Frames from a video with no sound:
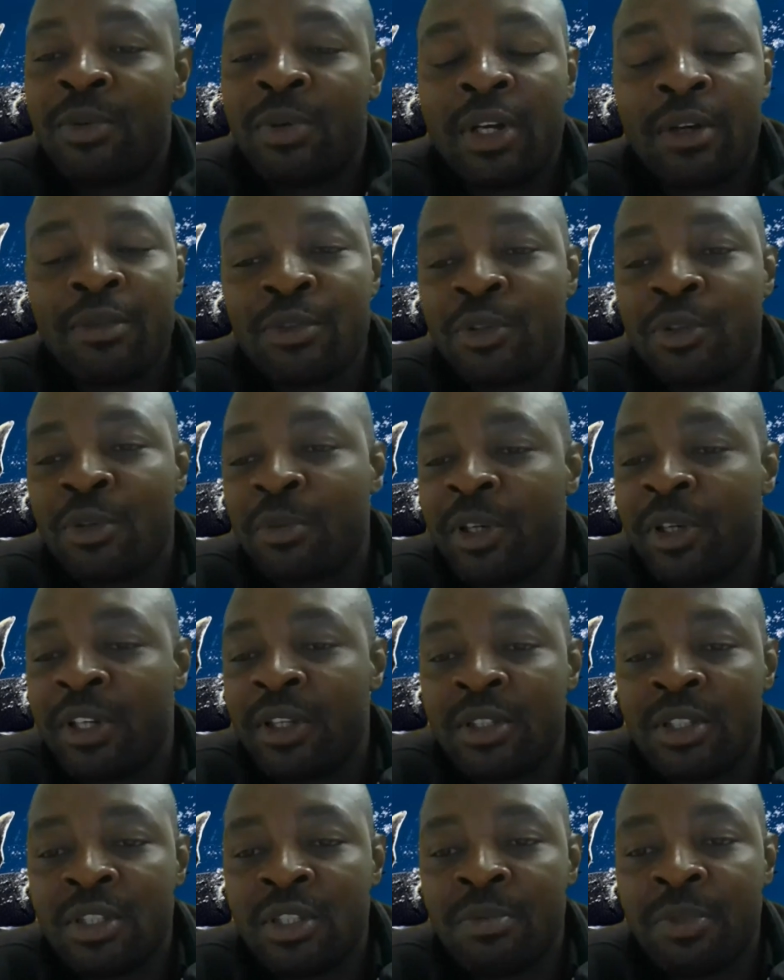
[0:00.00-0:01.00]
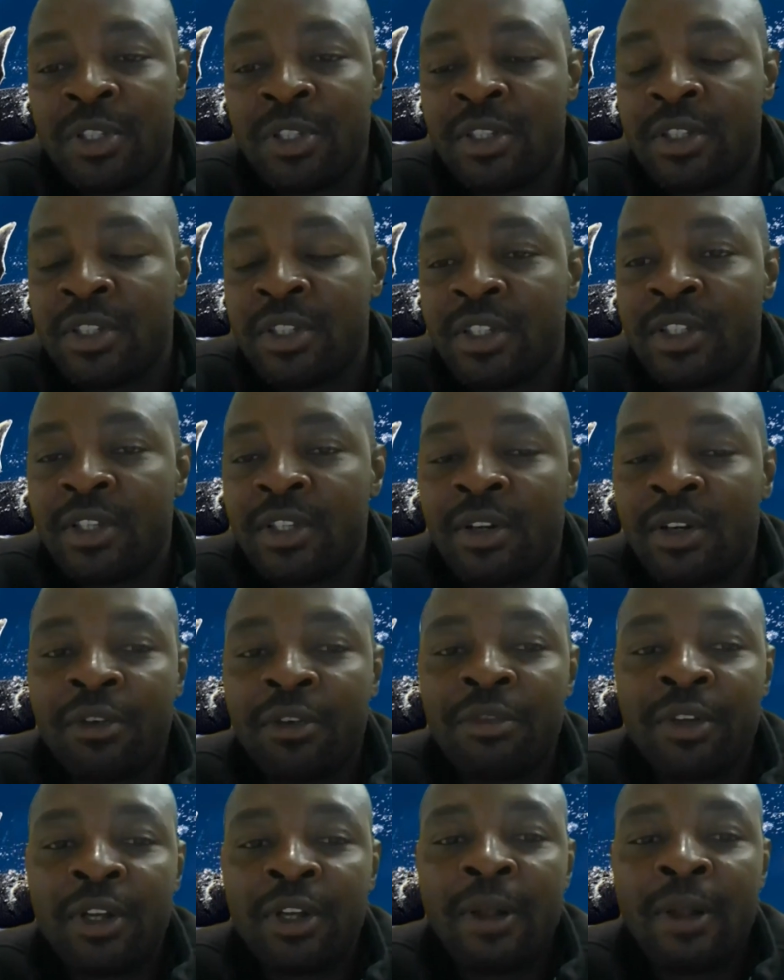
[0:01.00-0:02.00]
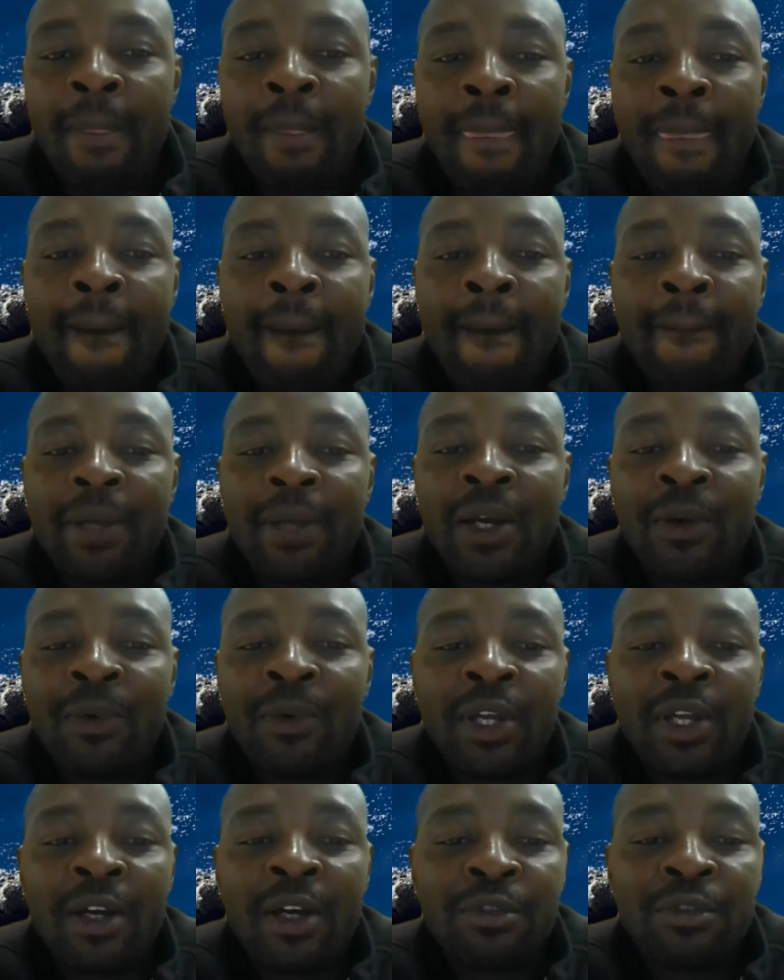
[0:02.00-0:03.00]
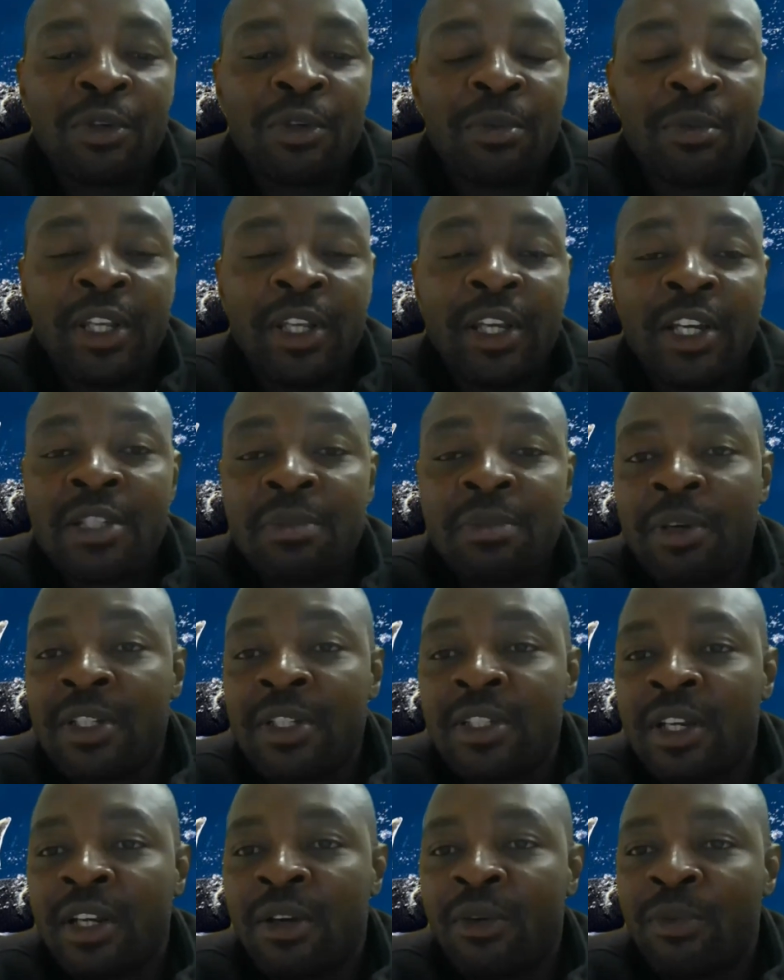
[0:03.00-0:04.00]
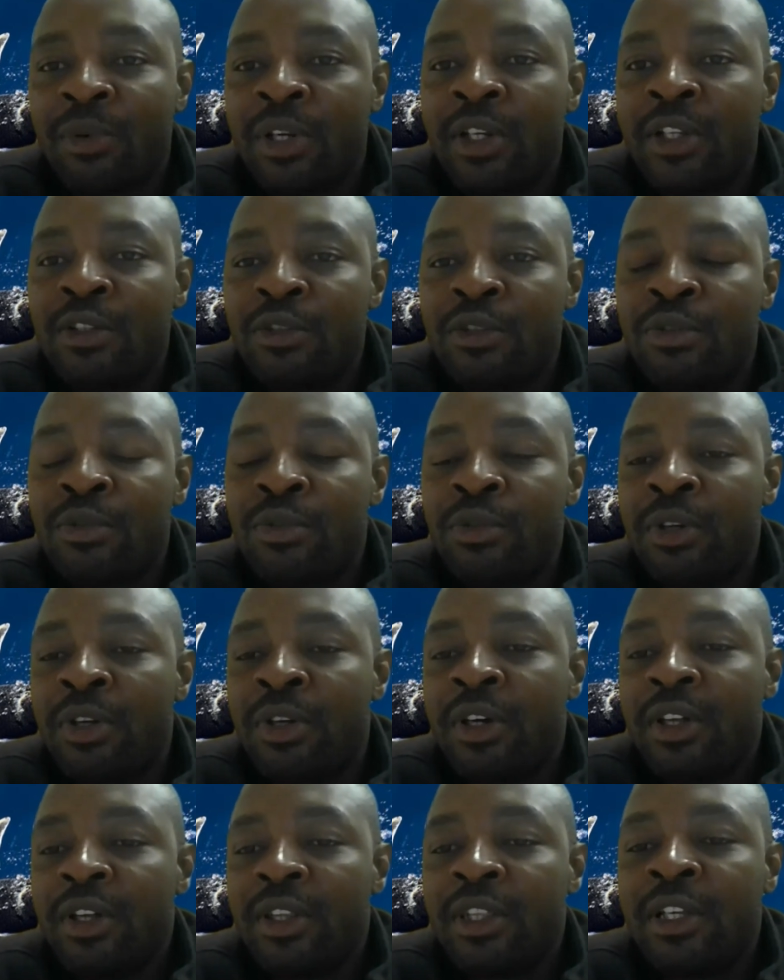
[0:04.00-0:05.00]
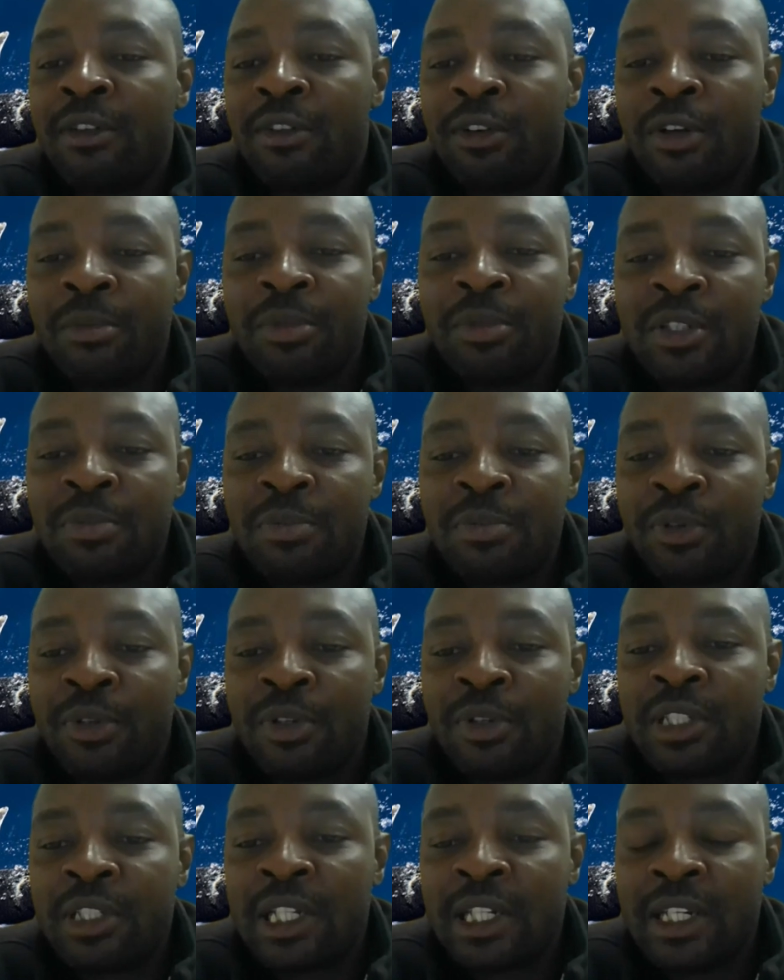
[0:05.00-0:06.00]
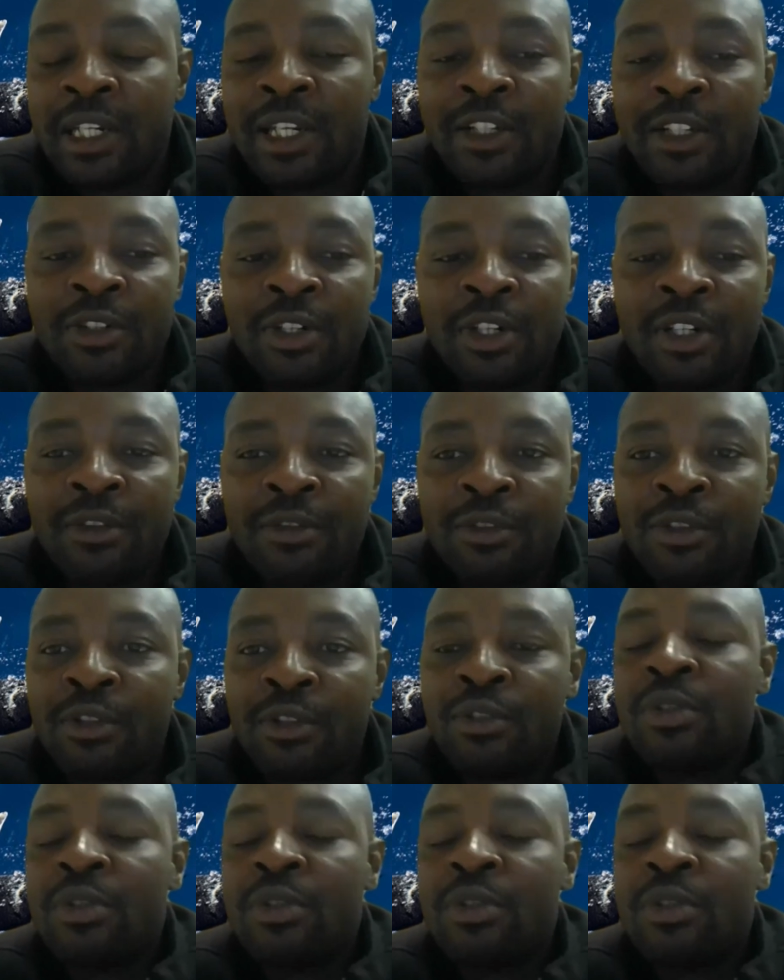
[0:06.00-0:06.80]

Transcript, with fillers: We have so many species in South Africa, and we have so many experts that are willing to develop these products at the national level.